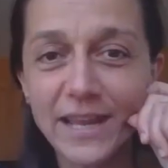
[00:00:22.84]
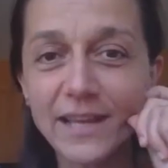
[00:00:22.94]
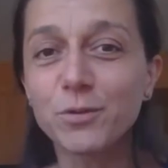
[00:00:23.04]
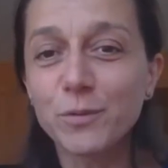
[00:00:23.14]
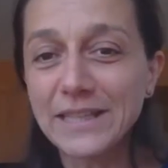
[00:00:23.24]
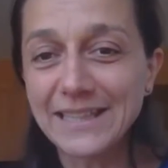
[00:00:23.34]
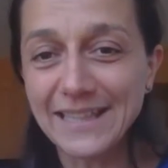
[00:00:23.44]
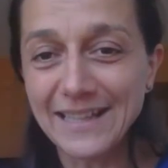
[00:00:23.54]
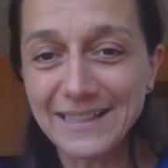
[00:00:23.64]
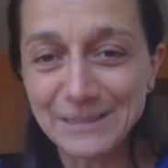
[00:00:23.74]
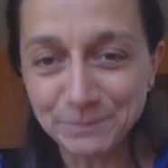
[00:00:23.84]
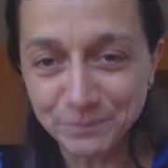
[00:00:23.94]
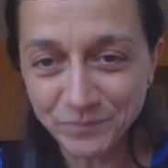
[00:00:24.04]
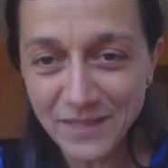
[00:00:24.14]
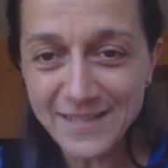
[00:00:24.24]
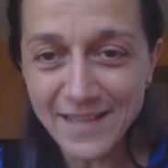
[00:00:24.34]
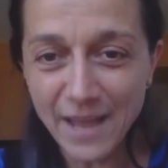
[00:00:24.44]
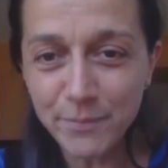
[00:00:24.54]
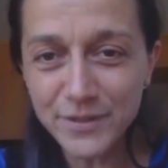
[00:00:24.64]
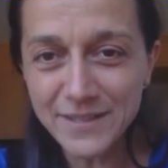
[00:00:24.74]
connect with
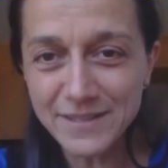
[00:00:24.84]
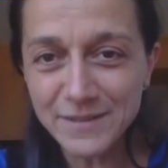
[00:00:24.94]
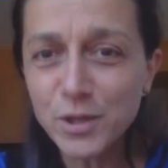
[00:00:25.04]
Cyprus.